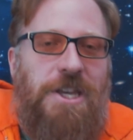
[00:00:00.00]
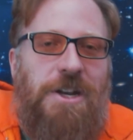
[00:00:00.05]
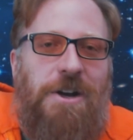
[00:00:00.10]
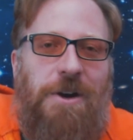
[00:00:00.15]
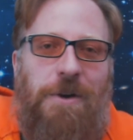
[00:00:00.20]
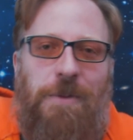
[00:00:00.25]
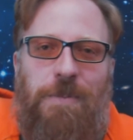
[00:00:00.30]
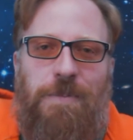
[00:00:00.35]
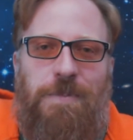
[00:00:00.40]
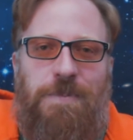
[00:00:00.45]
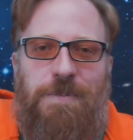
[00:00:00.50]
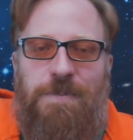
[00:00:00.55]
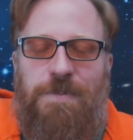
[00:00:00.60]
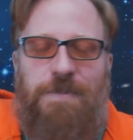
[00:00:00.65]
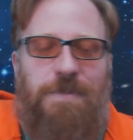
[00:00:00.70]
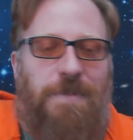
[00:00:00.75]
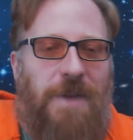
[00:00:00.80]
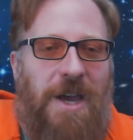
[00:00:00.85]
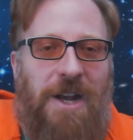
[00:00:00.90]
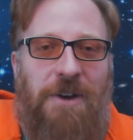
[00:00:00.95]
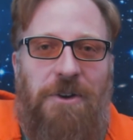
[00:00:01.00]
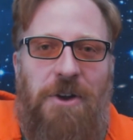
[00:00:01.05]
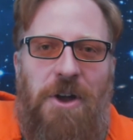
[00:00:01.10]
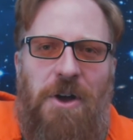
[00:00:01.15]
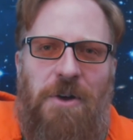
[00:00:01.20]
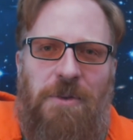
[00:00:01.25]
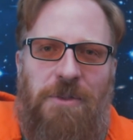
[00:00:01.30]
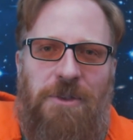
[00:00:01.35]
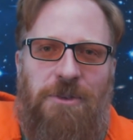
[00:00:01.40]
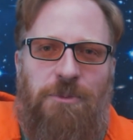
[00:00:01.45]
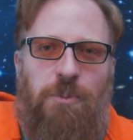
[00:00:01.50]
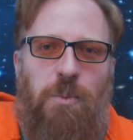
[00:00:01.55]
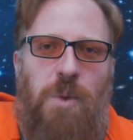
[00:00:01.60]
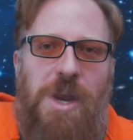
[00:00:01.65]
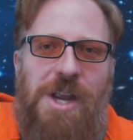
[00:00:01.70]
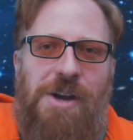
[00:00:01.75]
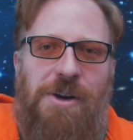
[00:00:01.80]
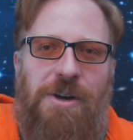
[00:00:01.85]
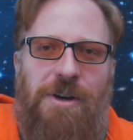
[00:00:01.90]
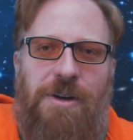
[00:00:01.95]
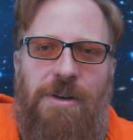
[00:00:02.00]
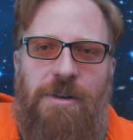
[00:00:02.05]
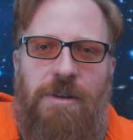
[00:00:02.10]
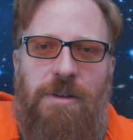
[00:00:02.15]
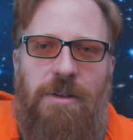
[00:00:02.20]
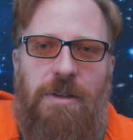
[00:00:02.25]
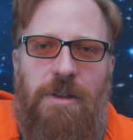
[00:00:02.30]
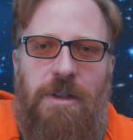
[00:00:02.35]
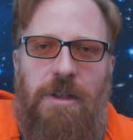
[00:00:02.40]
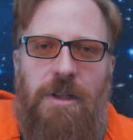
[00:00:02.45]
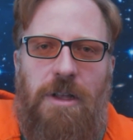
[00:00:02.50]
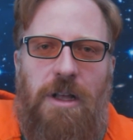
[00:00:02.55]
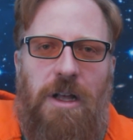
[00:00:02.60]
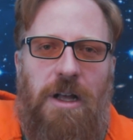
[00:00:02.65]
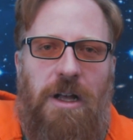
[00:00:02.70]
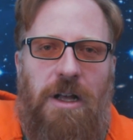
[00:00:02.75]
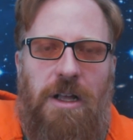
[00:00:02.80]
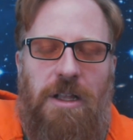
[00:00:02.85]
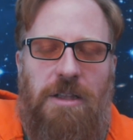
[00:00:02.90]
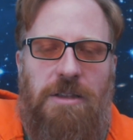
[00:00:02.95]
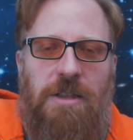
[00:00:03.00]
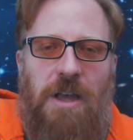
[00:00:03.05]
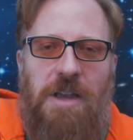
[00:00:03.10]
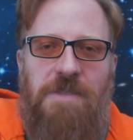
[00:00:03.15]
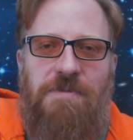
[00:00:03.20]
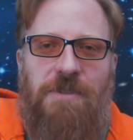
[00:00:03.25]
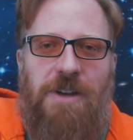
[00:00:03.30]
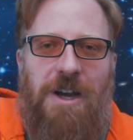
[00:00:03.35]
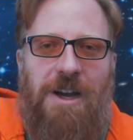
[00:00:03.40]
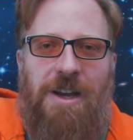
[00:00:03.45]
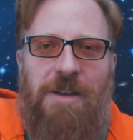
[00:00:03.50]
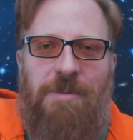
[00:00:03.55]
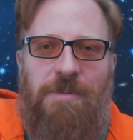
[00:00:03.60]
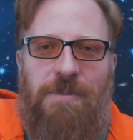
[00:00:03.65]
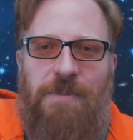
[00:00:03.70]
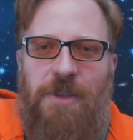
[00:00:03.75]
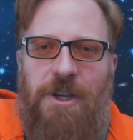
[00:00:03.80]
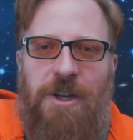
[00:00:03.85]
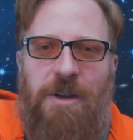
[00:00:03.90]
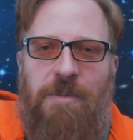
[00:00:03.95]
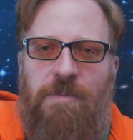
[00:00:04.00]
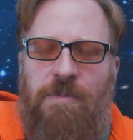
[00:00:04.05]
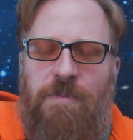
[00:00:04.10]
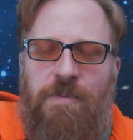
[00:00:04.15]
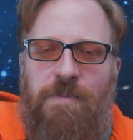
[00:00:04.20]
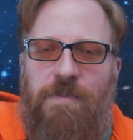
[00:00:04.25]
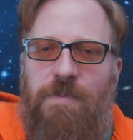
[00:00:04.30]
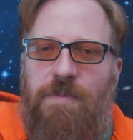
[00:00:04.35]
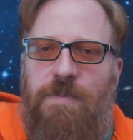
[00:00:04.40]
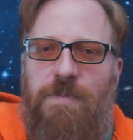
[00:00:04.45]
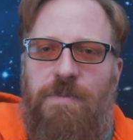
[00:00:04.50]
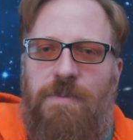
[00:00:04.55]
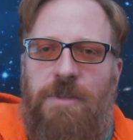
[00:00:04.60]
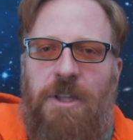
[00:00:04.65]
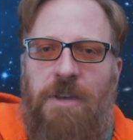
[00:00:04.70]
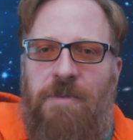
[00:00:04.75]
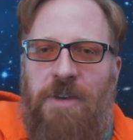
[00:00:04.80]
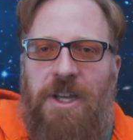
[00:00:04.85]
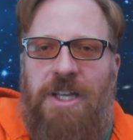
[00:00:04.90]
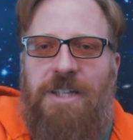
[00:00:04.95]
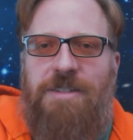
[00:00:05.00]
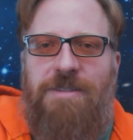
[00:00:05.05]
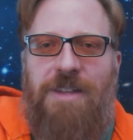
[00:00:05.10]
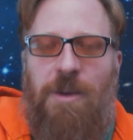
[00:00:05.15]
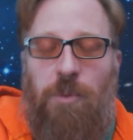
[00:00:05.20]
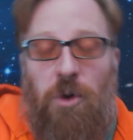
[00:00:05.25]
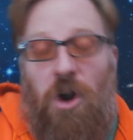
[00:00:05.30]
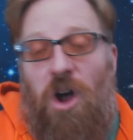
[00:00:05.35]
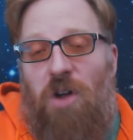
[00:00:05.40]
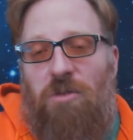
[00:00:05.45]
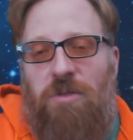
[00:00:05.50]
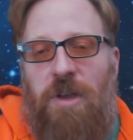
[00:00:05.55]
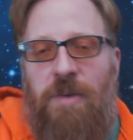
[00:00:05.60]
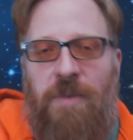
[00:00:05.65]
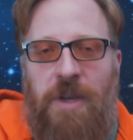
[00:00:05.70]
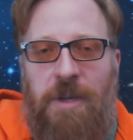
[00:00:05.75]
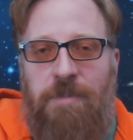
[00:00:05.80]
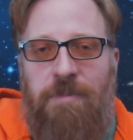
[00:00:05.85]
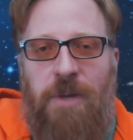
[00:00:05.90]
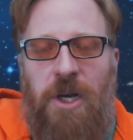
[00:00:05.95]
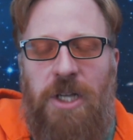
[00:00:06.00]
I don't know, this weird lifetime that I'm living, that we're all living.